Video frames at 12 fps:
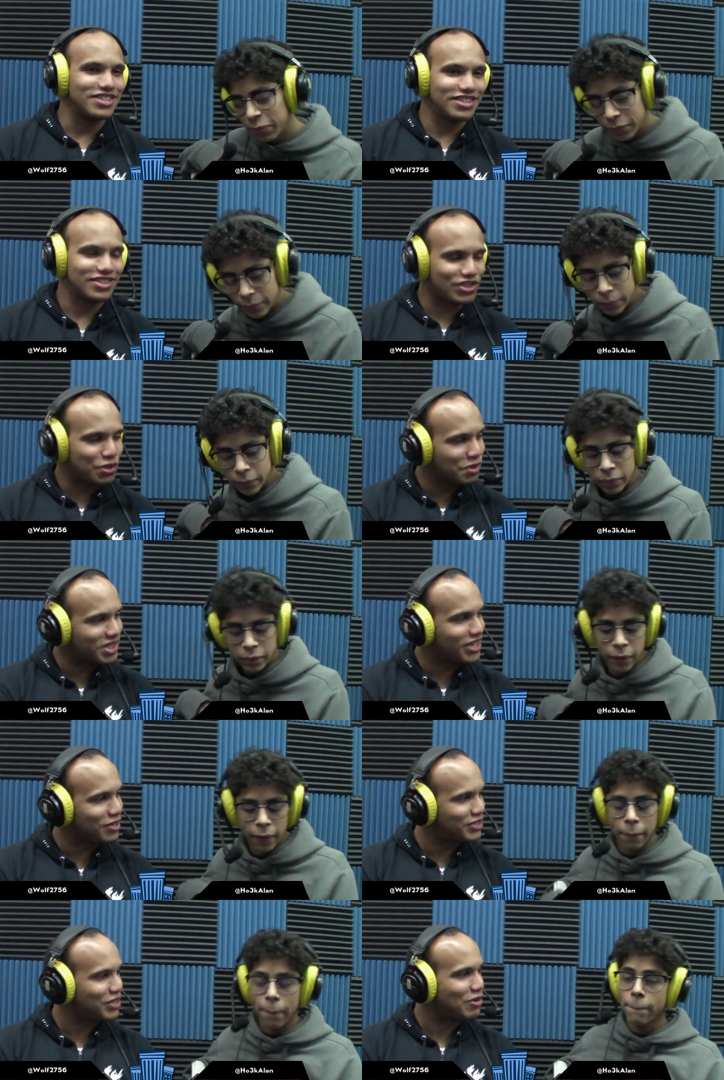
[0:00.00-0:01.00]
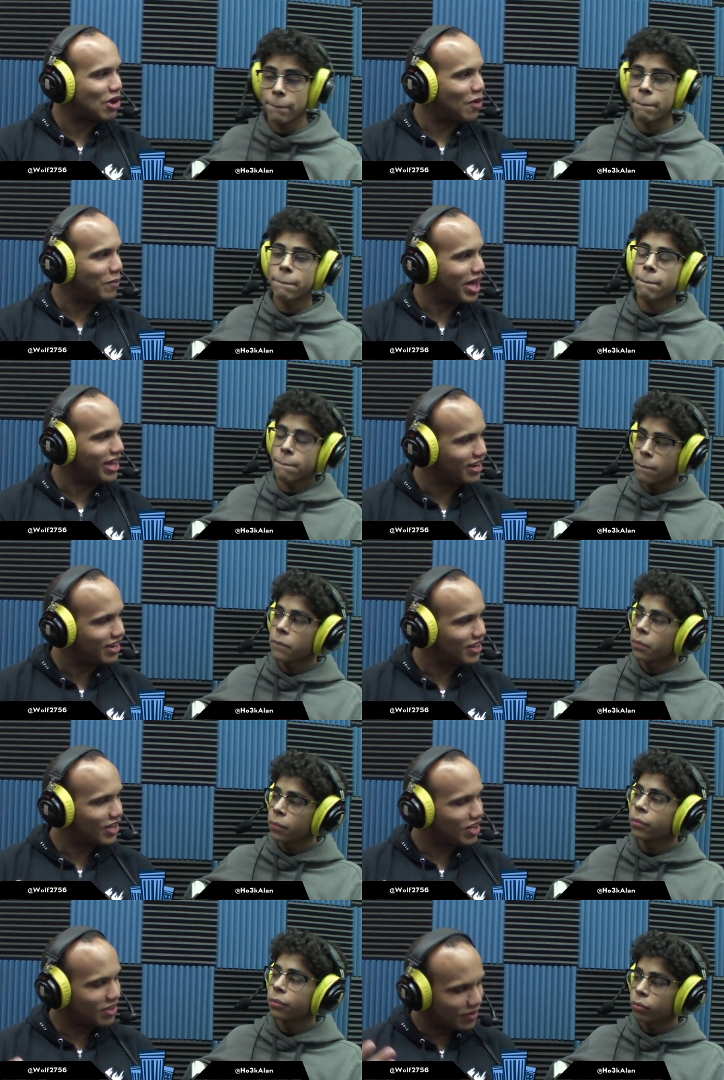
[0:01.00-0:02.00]
Speaker 1: two Xenos in a row, man.
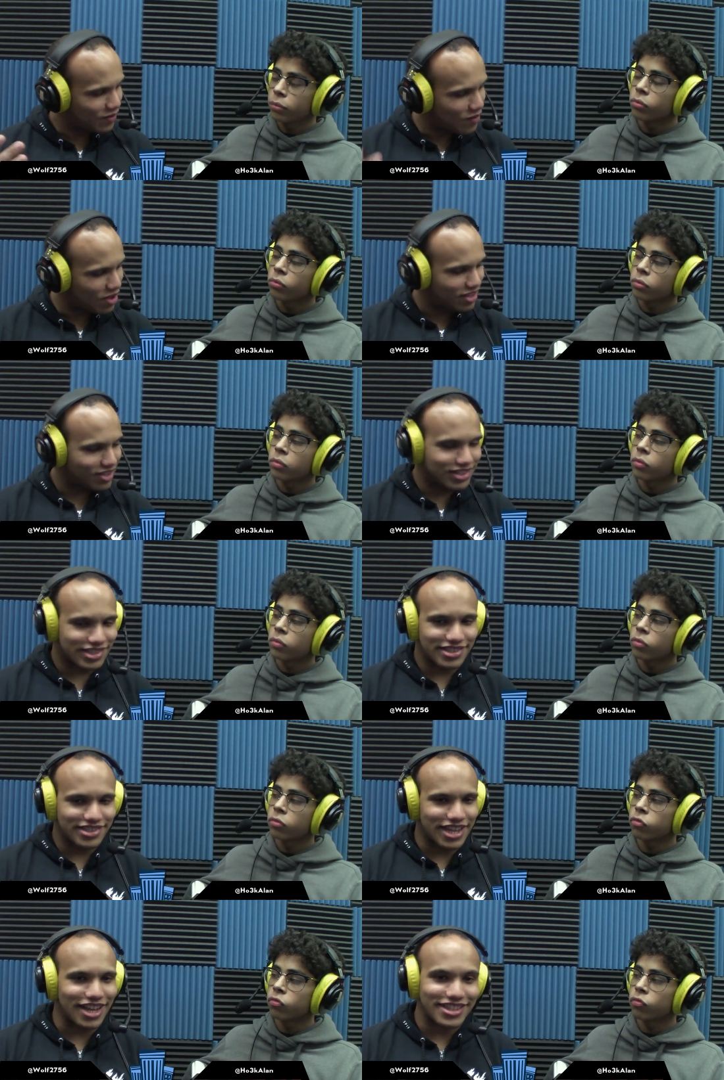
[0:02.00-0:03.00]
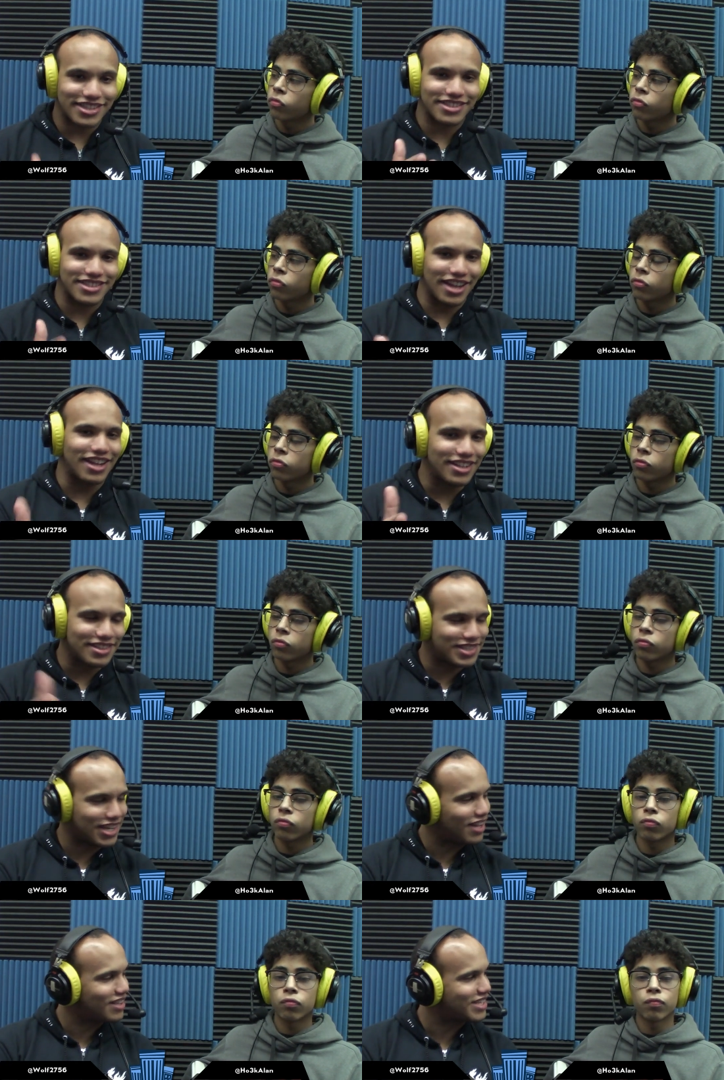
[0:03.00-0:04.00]
T- tell
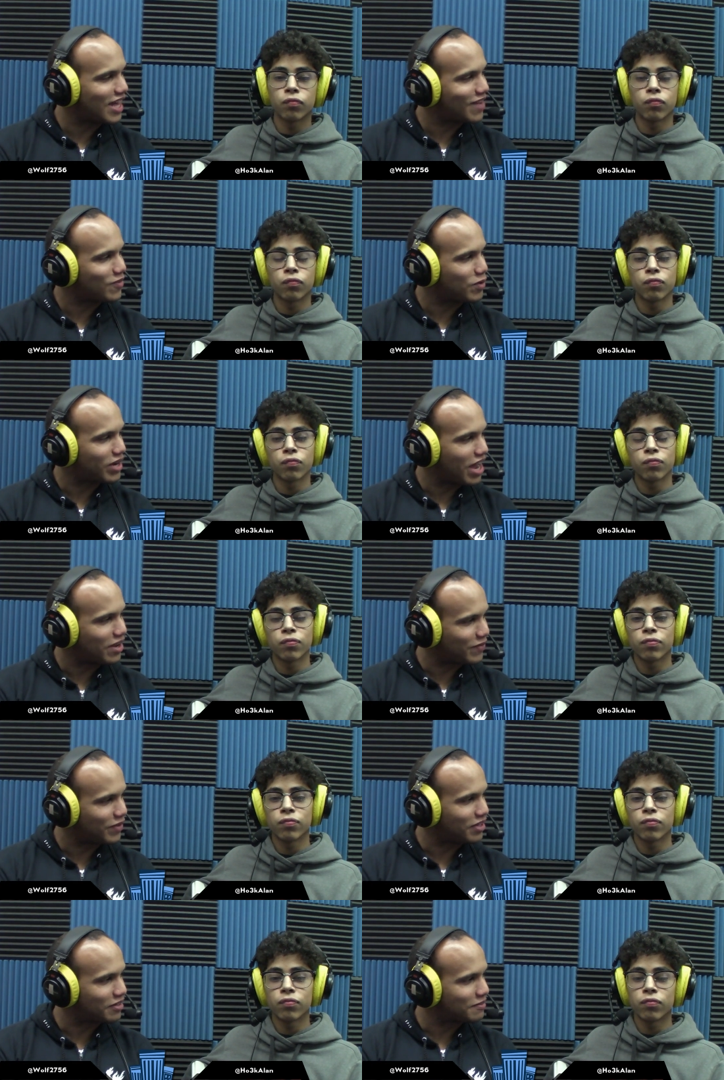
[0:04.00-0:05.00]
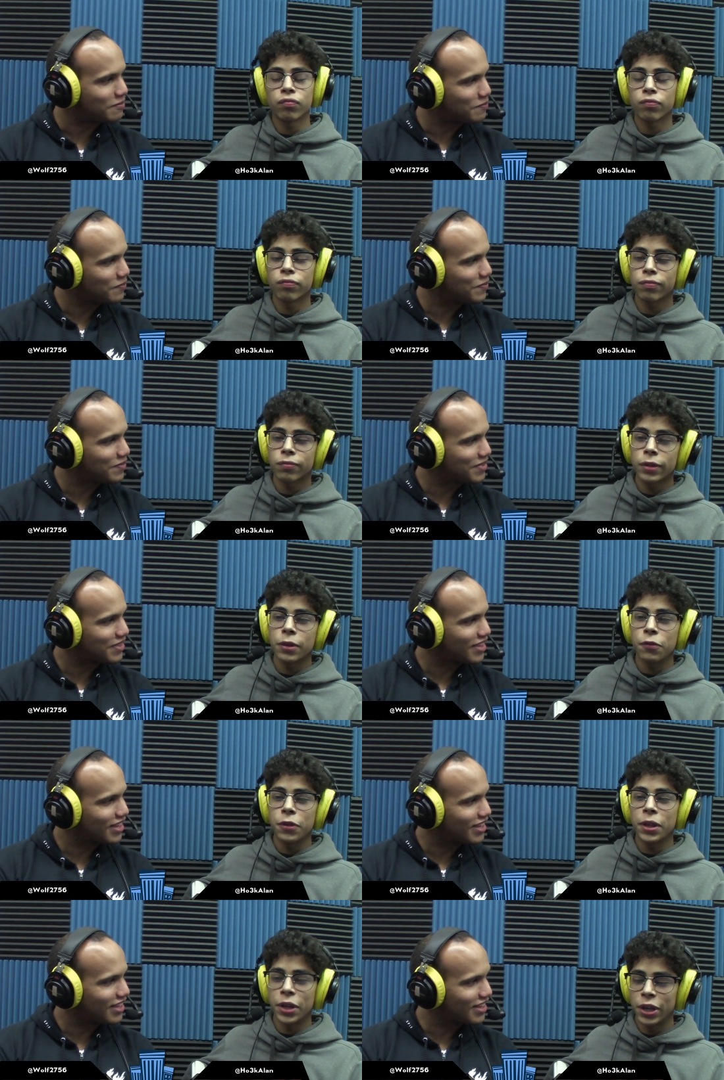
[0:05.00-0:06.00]
tell tell everyone how you feeling.
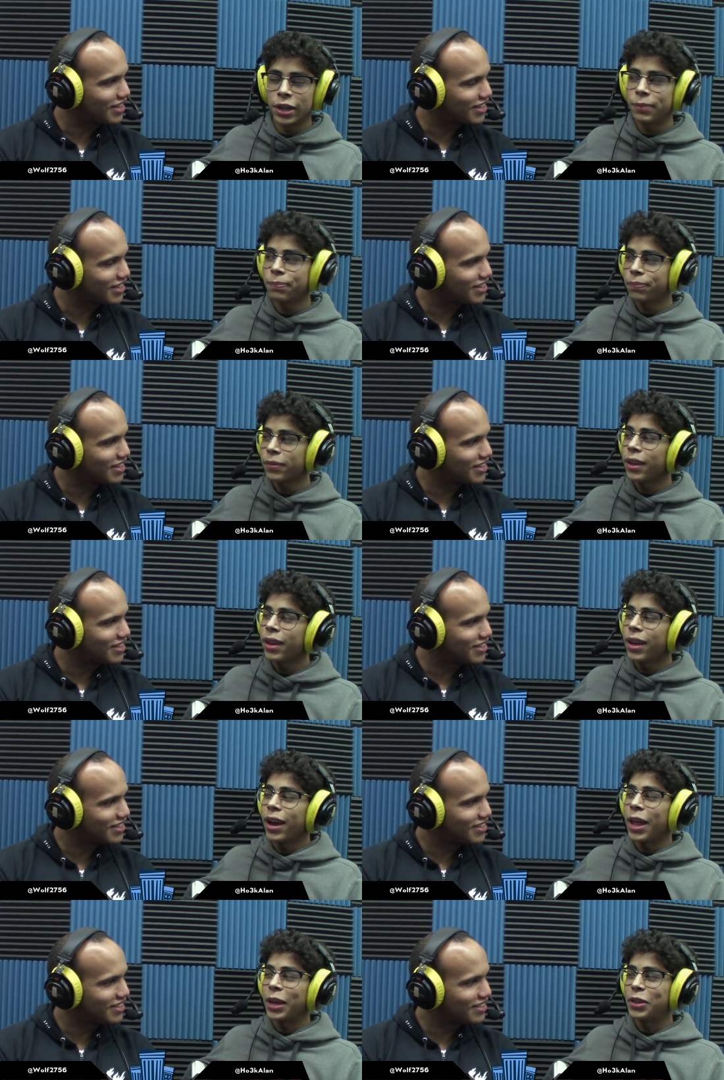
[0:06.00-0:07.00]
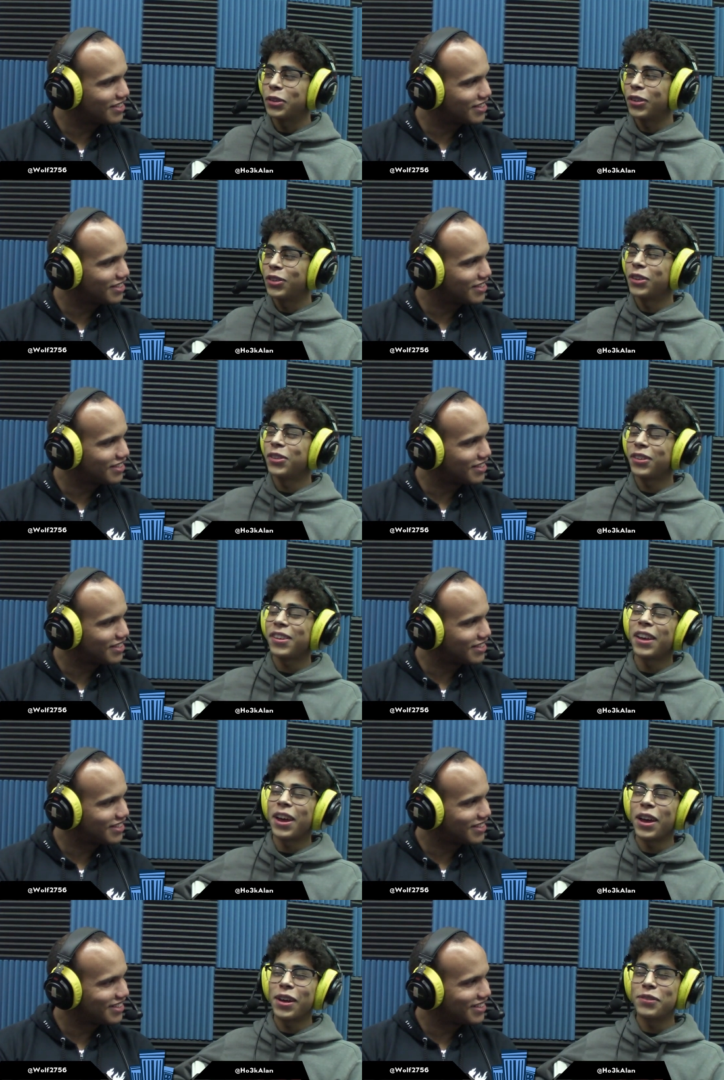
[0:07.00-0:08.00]
Speaker 2: Feeling good. I like this consistency I
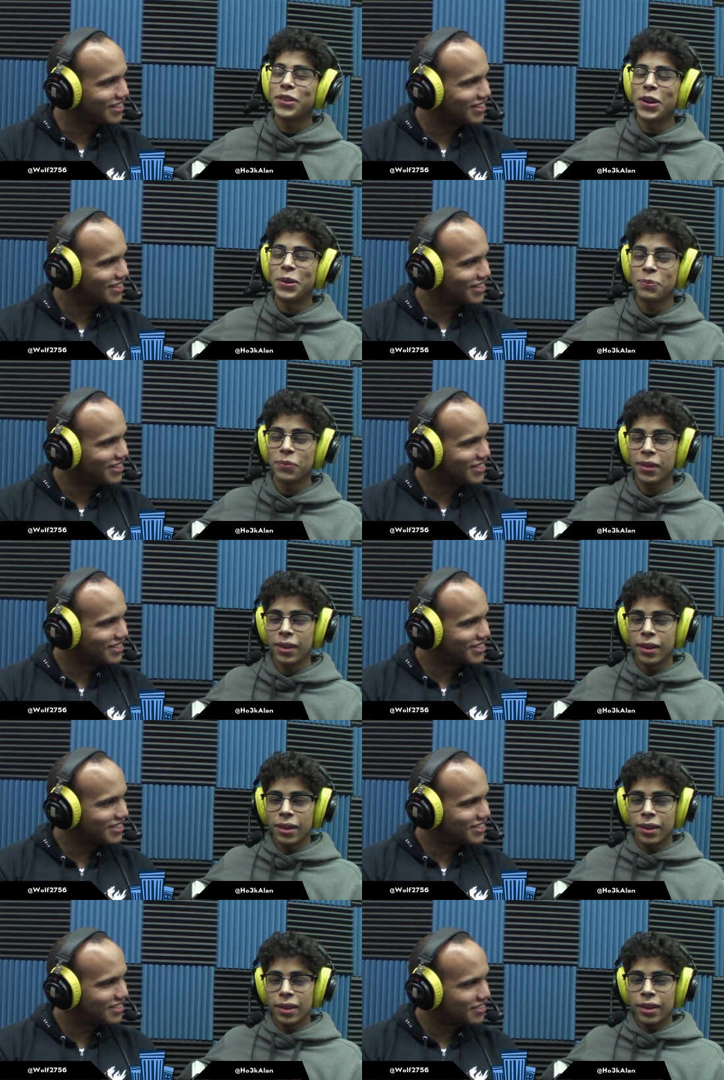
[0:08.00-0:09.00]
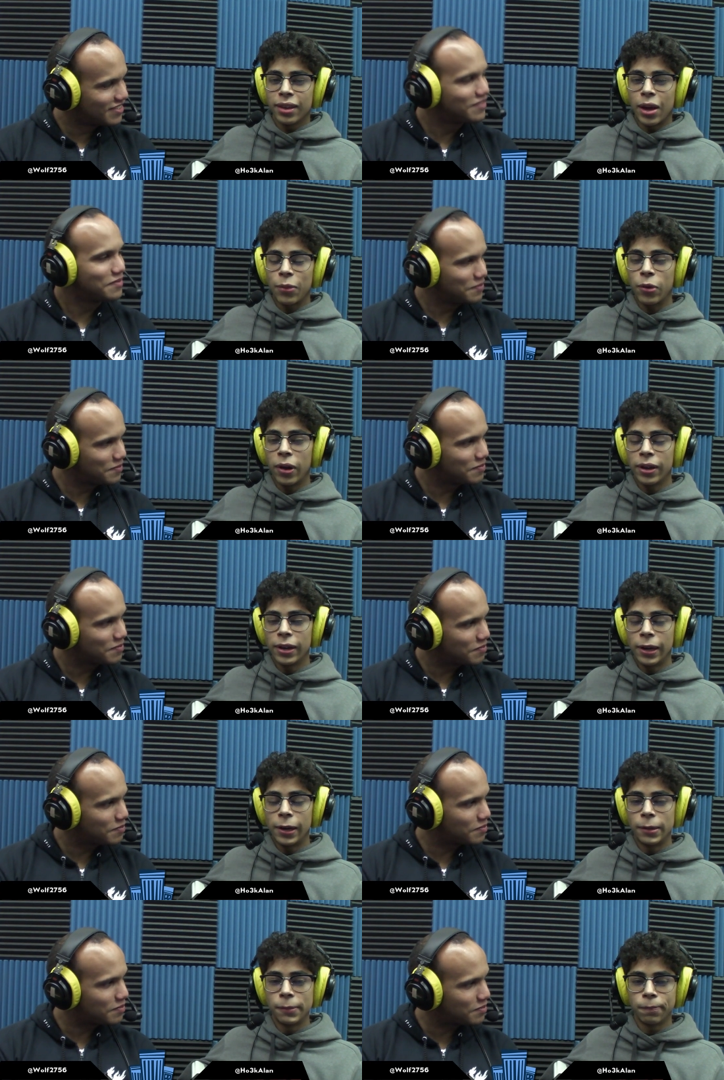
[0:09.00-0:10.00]
have. You know, I'm trying to
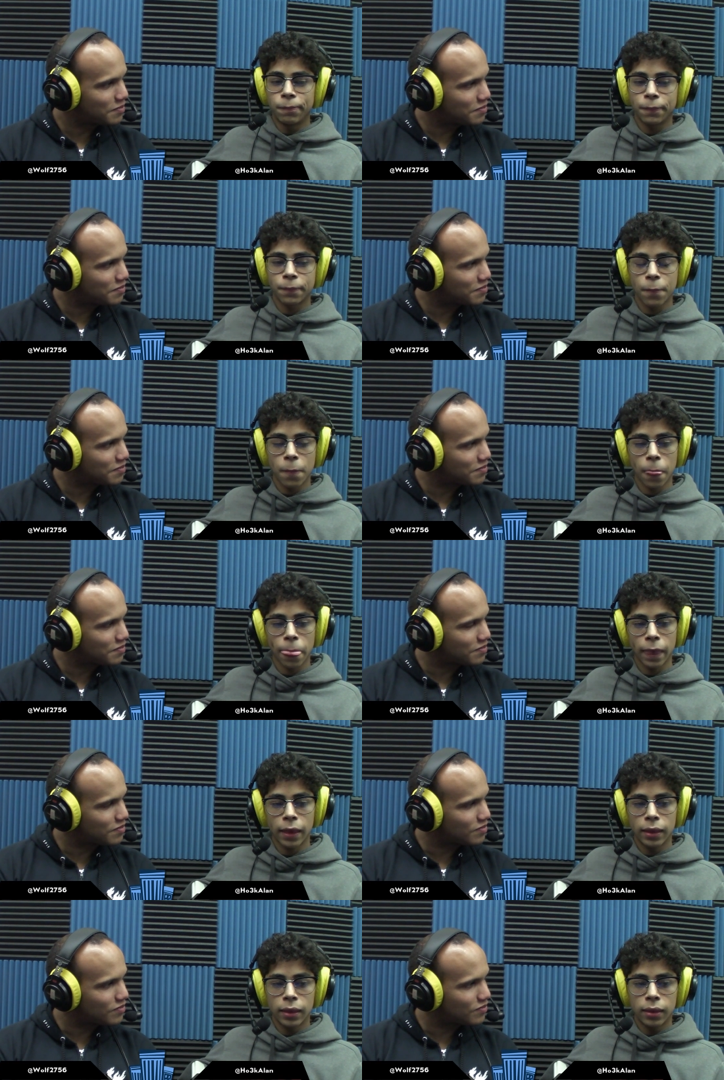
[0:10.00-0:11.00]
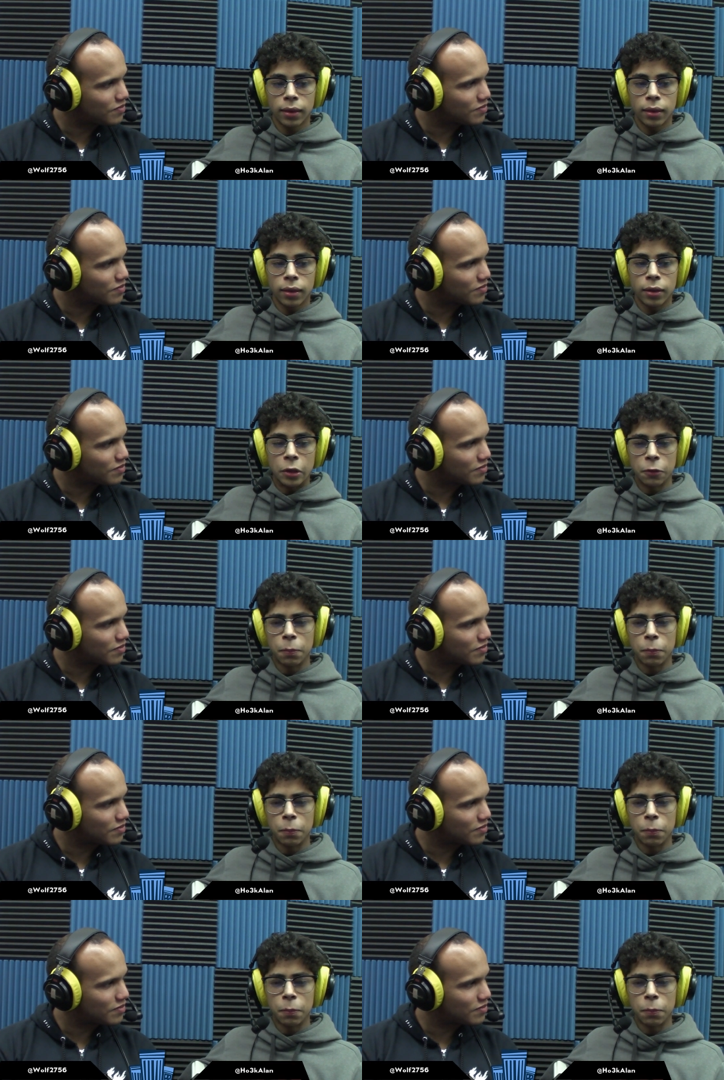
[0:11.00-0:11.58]
um, just